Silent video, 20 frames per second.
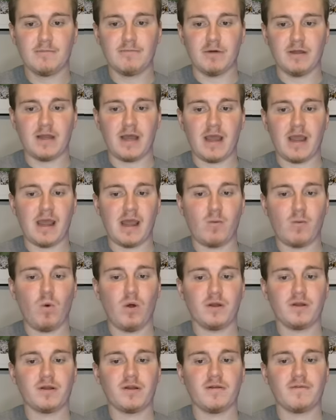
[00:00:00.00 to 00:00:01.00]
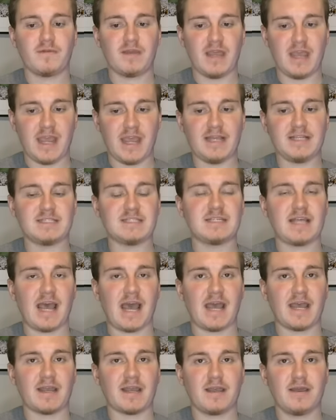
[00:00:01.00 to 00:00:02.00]
But I wonder if
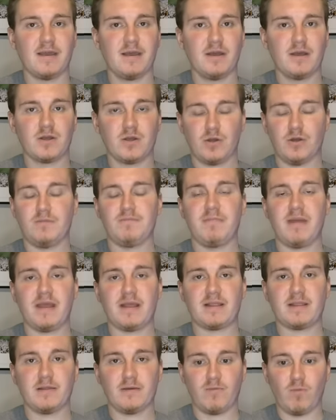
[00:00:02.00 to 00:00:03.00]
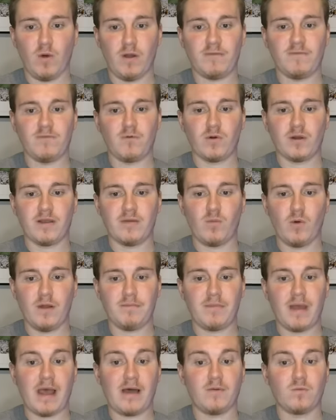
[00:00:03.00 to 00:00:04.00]
Kasak could make the
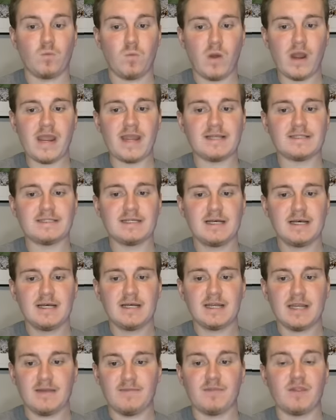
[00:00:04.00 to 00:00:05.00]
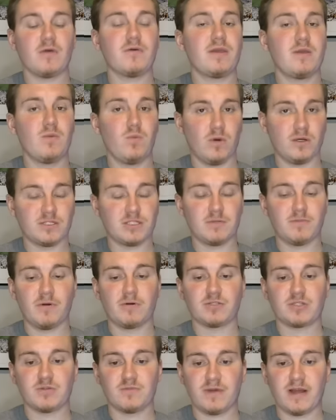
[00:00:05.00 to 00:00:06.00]
141-pound weight, even though he was
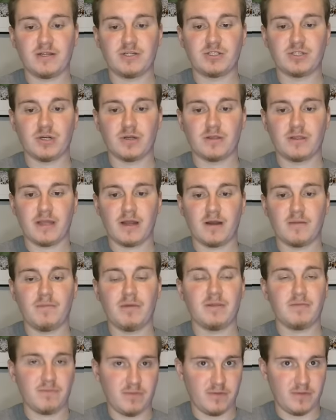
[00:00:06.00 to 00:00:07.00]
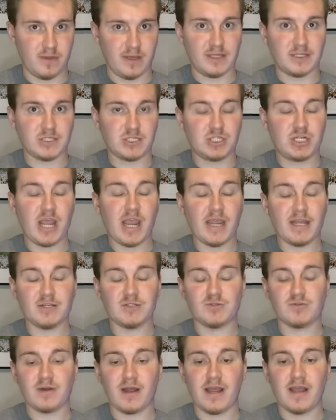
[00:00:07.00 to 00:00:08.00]
supposed to redshirt there, but things
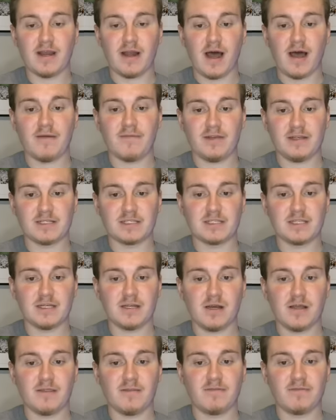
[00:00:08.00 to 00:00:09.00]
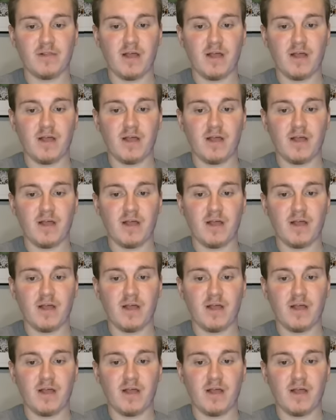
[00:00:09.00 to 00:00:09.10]
change, right? Obviously on the